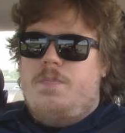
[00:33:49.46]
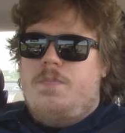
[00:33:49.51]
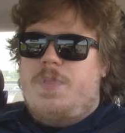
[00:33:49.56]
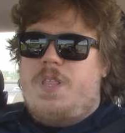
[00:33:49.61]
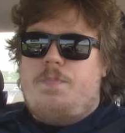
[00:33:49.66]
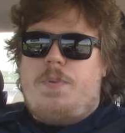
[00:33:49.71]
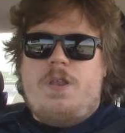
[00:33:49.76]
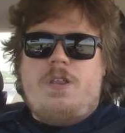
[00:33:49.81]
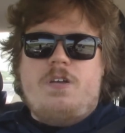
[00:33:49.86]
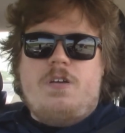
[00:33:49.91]

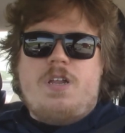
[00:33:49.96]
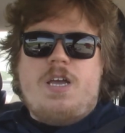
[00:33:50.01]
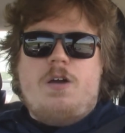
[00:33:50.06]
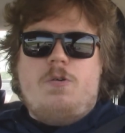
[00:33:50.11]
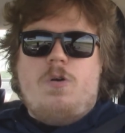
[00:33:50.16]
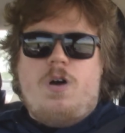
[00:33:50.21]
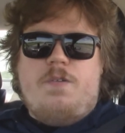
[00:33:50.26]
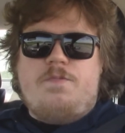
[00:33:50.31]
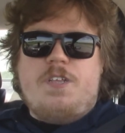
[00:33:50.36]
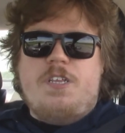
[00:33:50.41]
Depending on
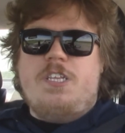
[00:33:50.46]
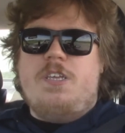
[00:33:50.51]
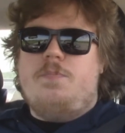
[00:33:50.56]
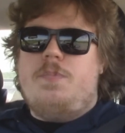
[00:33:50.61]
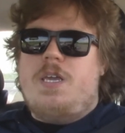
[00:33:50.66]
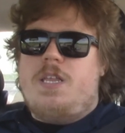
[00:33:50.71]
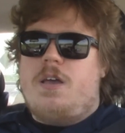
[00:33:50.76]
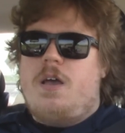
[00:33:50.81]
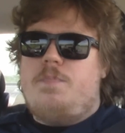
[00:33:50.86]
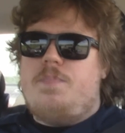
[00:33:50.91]
how often you
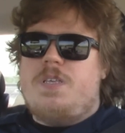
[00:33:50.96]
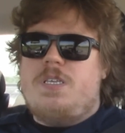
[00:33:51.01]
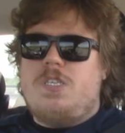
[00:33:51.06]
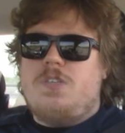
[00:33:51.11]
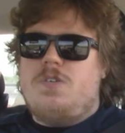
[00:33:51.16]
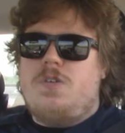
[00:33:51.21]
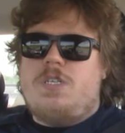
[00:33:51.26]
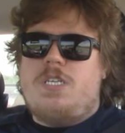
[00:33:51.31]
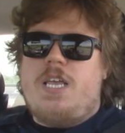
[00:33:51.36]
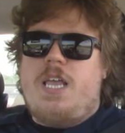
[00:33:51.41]
meet up,
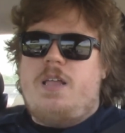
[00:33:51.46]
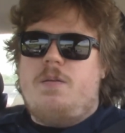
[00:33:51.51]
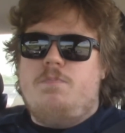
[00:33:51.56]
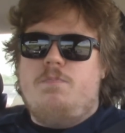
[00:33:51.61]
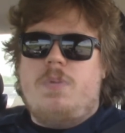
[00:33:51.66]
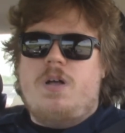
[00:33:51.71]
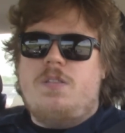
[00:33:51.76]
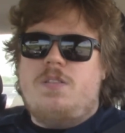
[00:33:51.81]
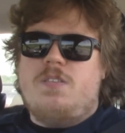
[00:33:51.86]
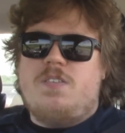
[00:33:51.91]
this could take
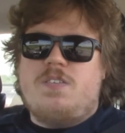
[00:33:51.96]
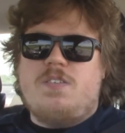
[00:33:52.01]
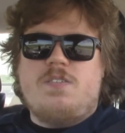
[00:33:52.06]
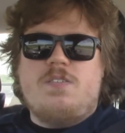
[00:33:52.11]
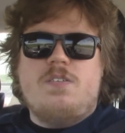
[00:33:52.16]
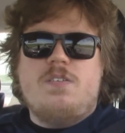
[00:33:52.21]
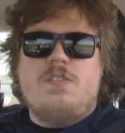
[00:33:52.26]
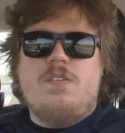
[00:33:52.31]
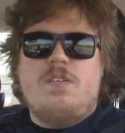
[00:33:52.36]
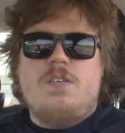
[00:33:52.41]

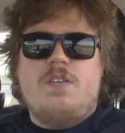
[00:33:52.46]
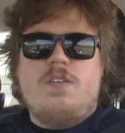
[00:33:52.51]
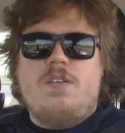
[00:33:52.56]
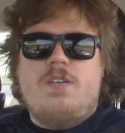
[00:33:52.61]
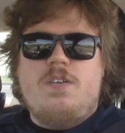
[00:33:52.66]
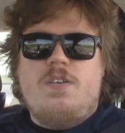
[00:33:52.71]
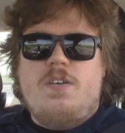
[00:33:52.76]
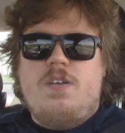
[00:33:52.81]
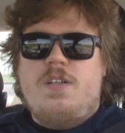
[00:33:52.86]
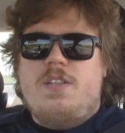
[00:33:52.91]
months
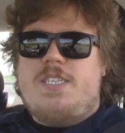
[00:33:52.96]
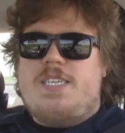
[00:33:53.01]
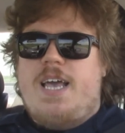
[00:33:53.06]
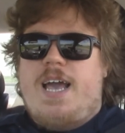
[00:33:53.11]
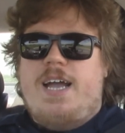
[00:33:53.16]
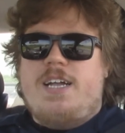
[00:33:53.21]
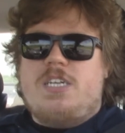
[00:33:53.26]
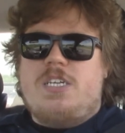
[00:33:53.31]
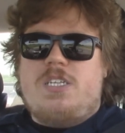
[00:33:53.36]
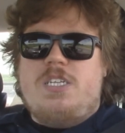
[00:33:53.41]
to
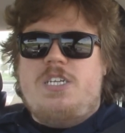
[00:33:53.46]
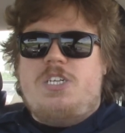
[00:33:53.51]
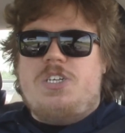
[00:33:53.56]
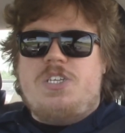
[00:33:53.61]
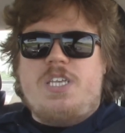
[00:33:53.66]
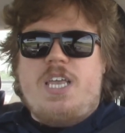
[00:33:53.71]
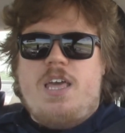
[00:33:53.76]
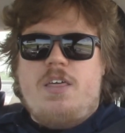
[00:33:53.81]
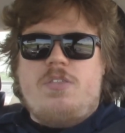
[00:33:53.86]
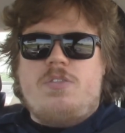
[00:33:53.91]
actually
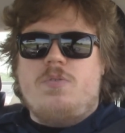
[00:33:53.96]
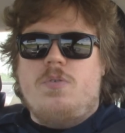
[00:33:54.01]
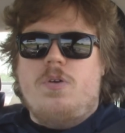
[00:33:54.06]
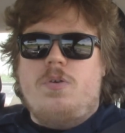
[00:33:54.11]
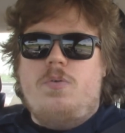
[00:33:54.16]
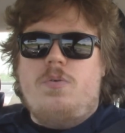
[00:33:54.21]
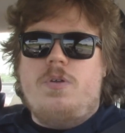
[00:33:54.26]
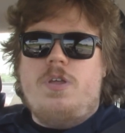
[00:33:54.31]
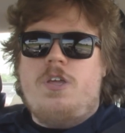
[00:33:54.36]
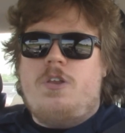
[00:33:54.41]
just get through.
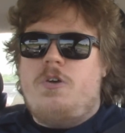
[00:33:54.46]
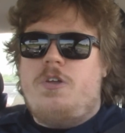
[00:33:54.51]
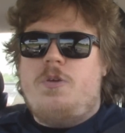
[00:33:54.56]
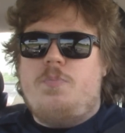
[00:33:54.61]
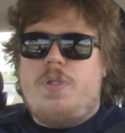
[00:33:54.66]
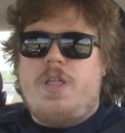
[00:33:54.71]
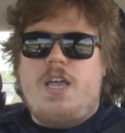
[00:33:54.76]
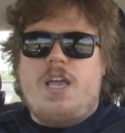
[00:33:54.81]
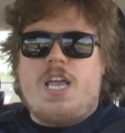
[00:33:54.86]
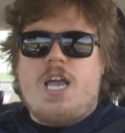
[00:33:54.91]
You
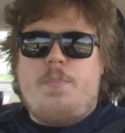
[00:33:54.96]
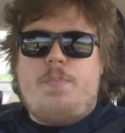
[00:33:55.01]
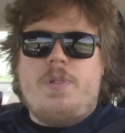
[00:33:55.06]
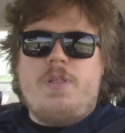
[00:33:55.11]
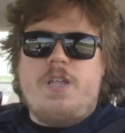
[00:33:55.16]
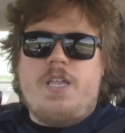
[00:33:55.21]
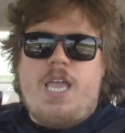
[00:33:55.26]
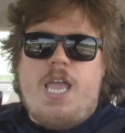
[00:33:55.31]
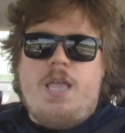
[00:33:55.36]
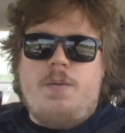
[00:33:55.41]
play a
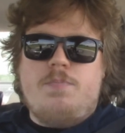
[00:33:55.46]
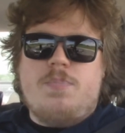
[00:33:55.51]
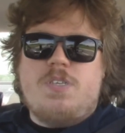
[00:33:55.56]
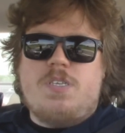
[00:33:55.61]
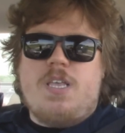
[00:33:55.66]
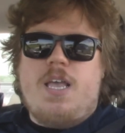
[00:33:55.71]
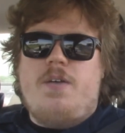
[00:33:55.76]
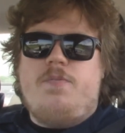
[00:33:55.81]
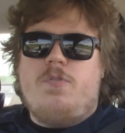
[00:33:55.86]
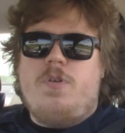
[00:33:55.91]
couple of
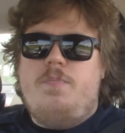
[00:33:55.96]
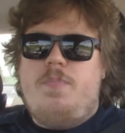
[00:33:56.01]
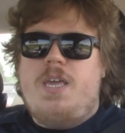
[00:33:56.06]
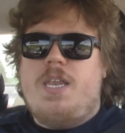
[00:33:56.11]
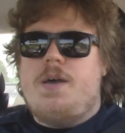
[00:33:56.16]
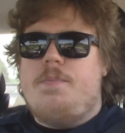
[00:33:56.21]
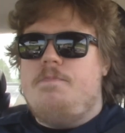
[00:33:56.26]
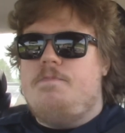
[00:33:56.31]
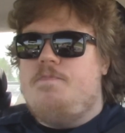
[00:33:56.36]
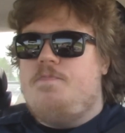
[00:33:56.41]
games every
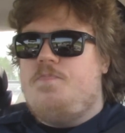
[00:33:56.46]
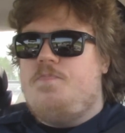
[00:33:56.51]
meetup.